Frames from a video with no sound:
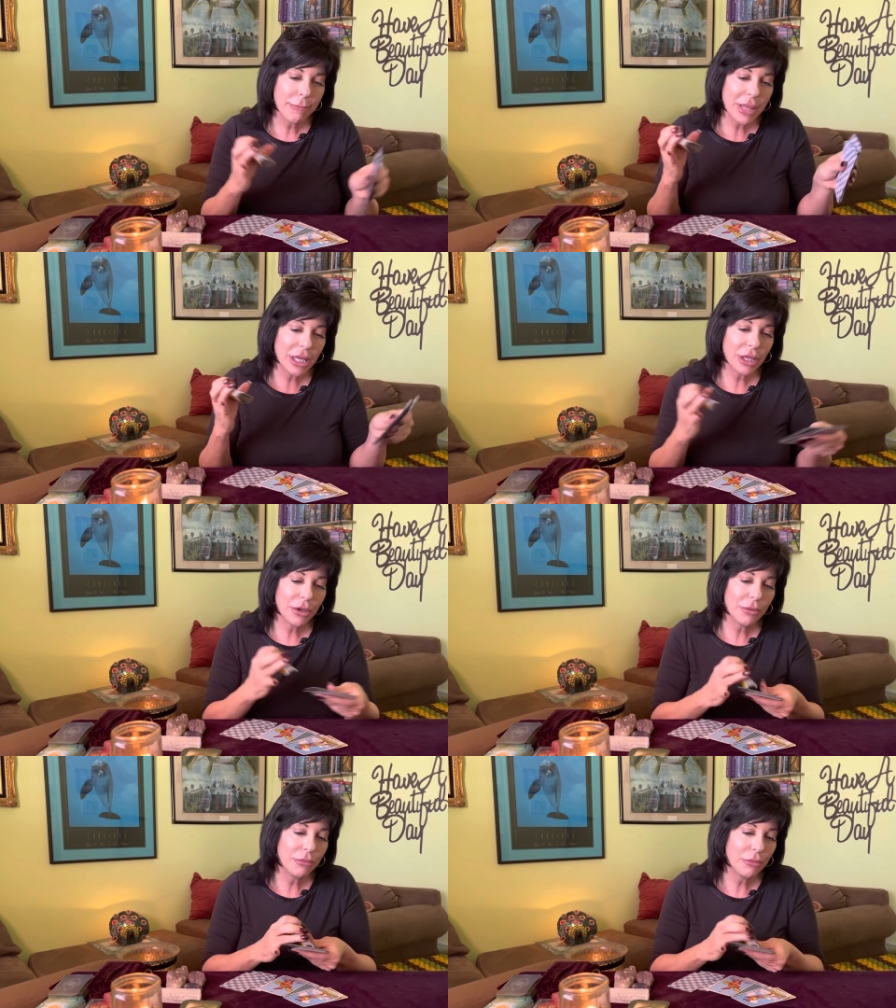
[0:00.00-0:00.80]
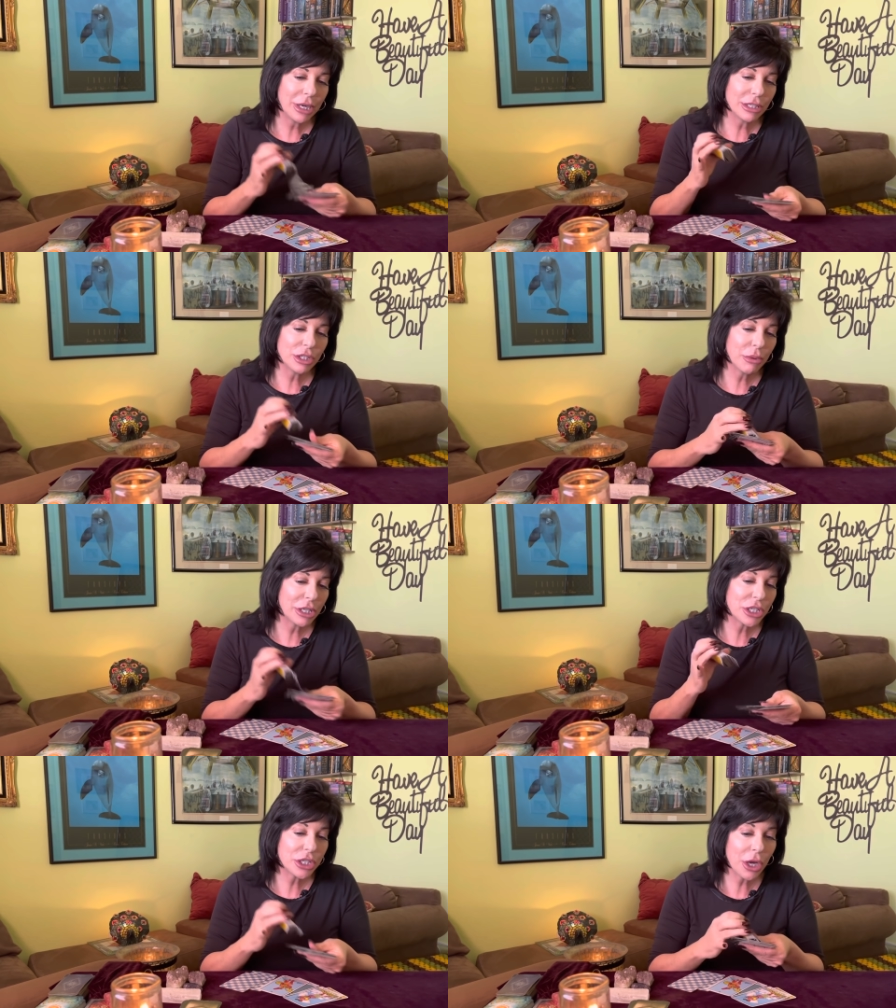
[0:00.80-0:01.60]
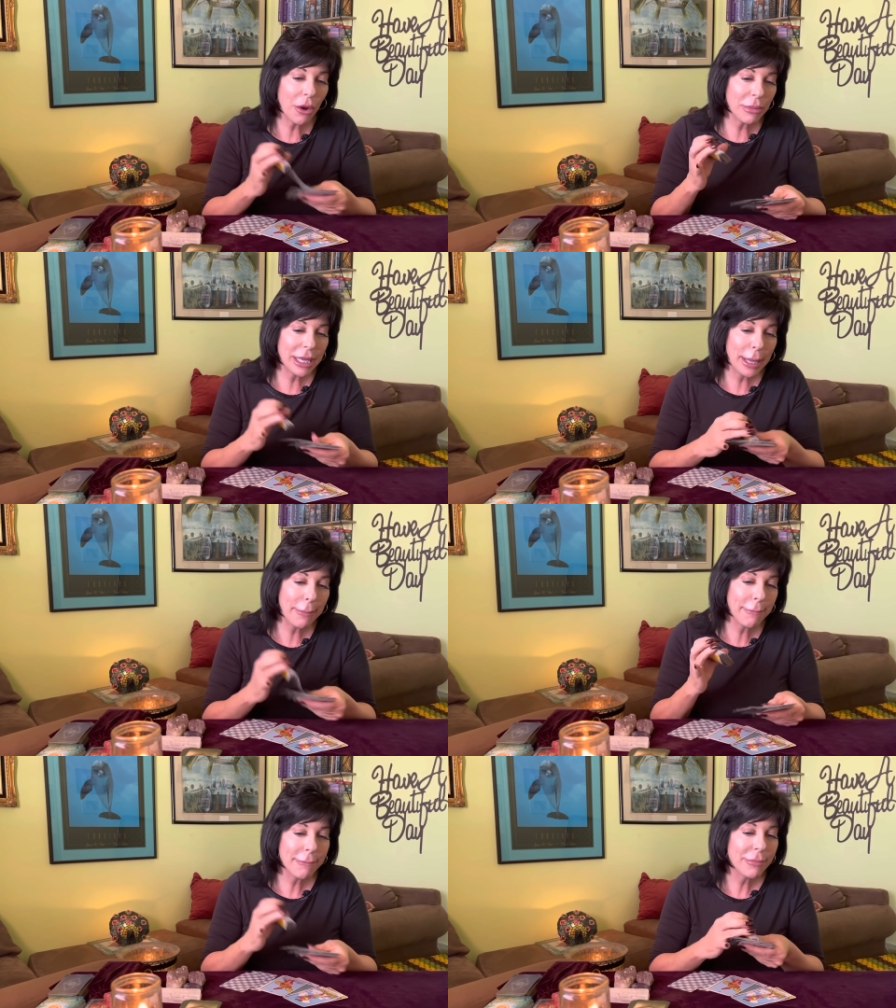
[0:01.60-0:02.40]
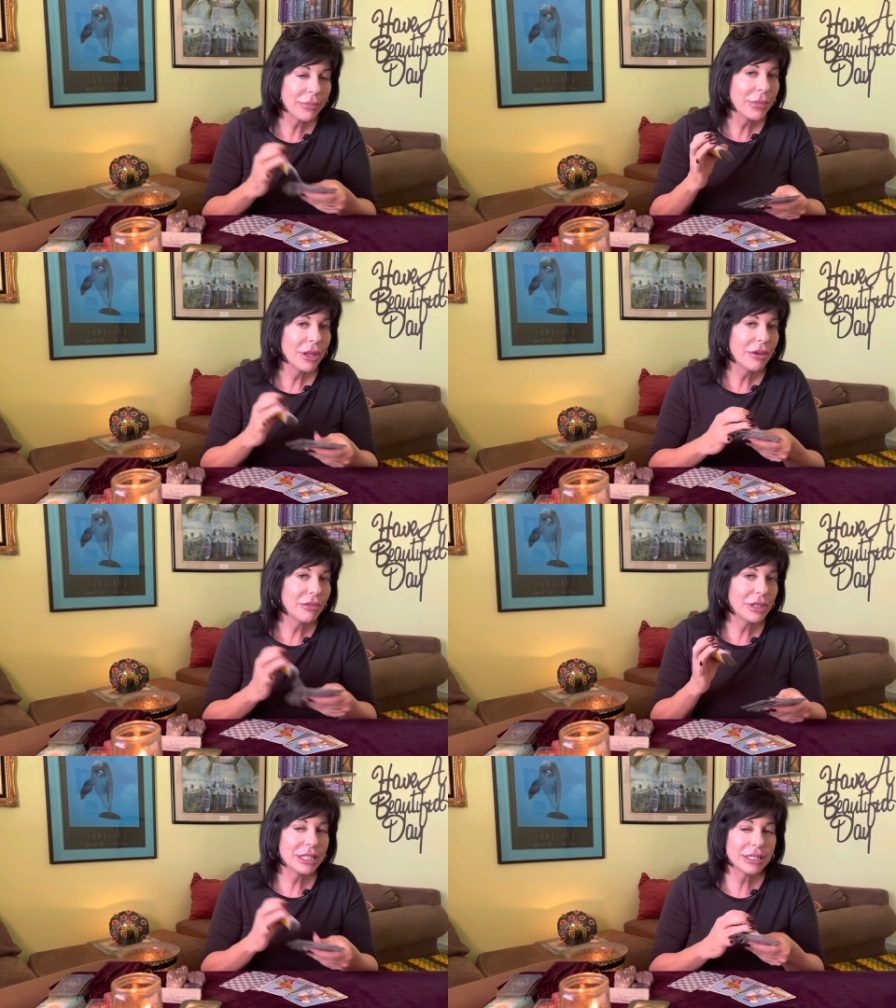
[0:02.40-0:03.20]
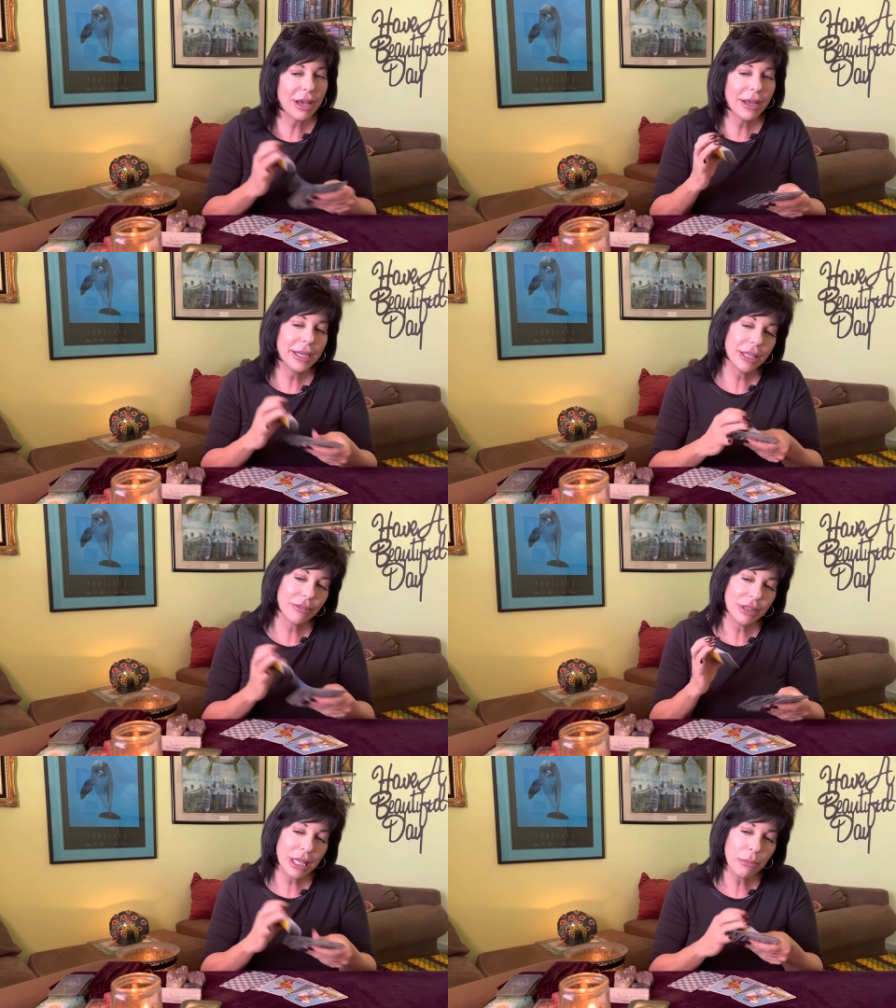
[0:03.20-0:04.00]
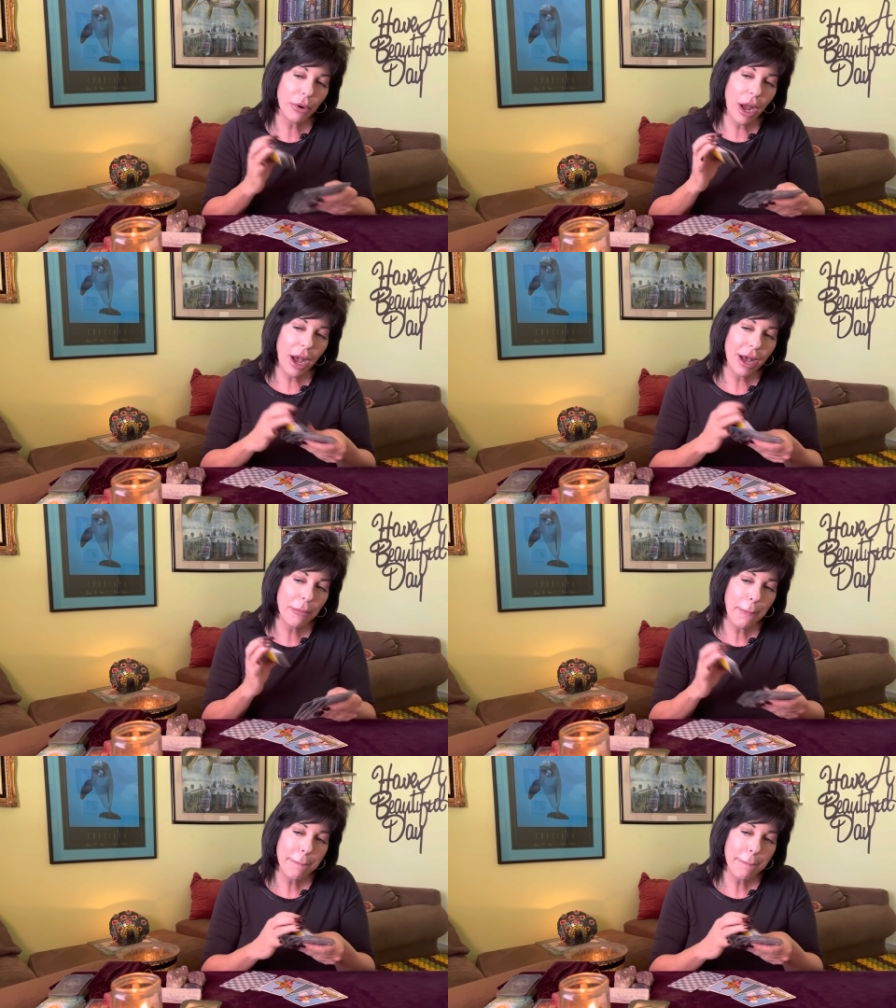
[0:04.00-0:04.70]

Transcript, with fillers: Thank you. What else do you want to show me for the sign of Libra?